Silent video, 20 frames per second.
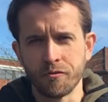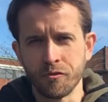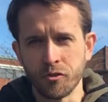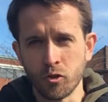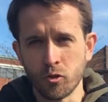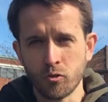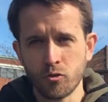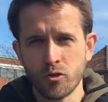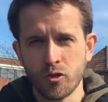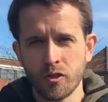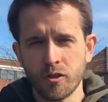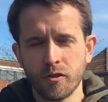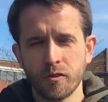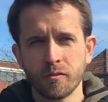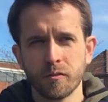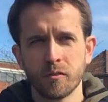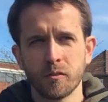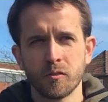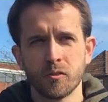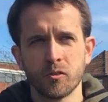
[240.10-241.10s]
the future,
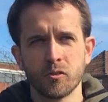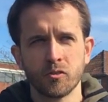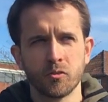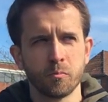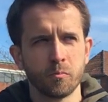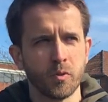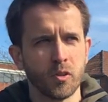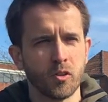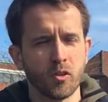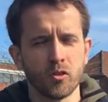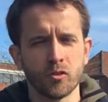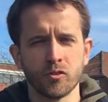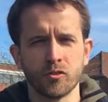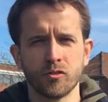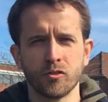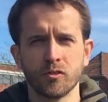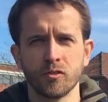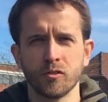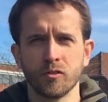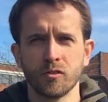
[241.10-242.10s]

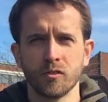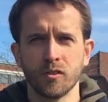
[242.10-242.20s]
because